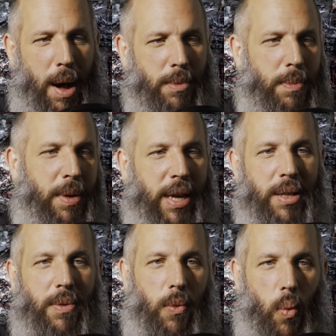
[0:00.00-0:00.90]

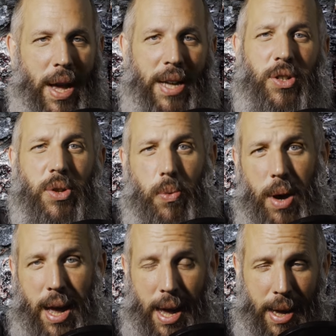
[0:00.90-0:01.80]
probably waste
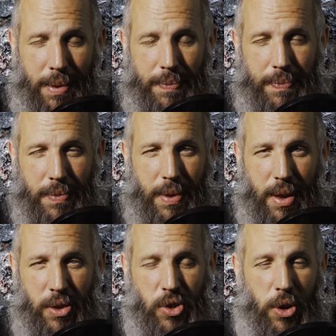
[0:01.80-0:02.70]
away
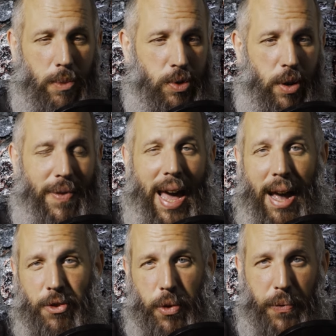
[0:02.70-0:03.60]
in terms of
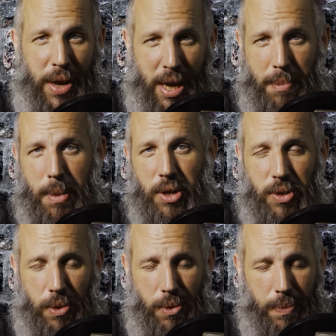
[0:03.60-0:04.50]
atrophy and
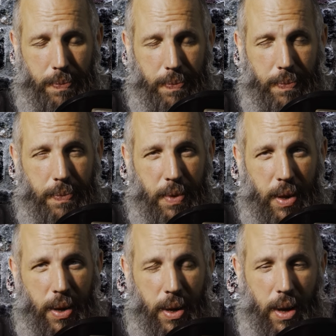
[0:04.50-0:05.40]
muscle.
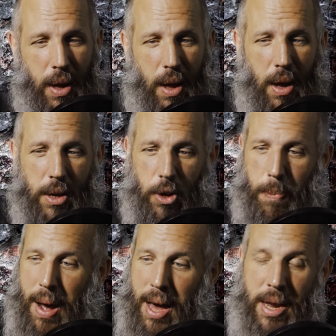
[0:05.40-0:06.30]
Your
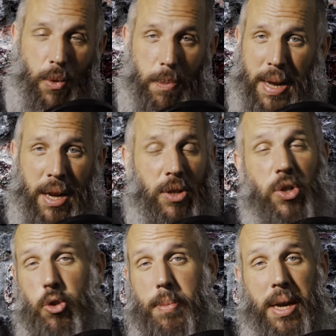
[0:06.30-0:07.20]
body would be
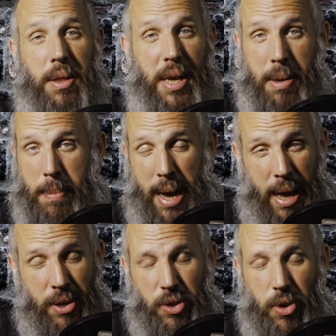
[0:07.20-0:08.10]
consuming lean
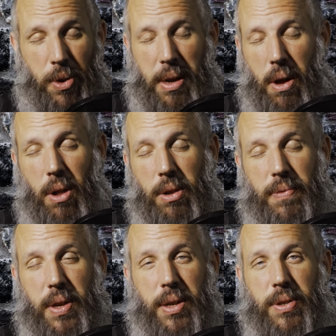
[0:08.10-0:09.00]
mass during all
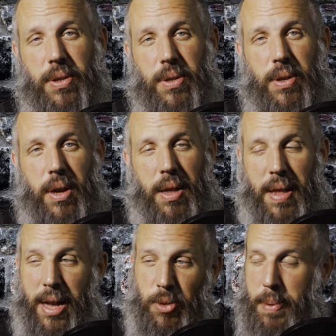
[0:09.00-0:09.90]
of this,
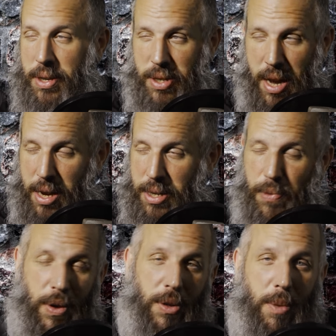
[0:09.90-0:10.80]
and that's been
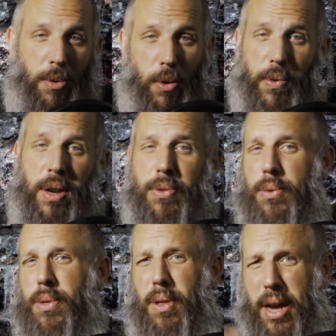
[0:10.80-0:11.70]
scientifically proven
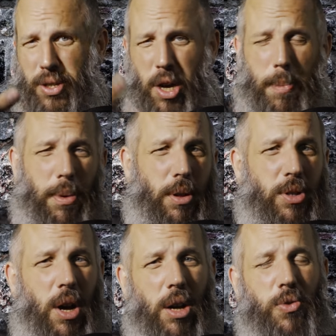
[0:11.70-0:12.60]
through the last couple
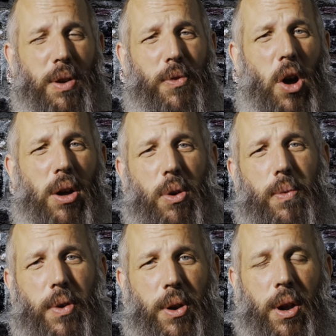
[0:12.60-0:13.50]
of talks we've gone
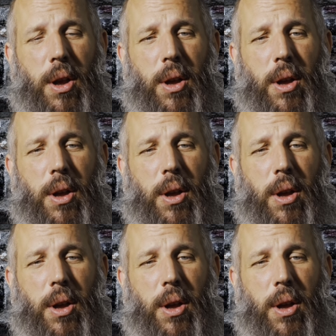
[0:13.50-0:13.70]
over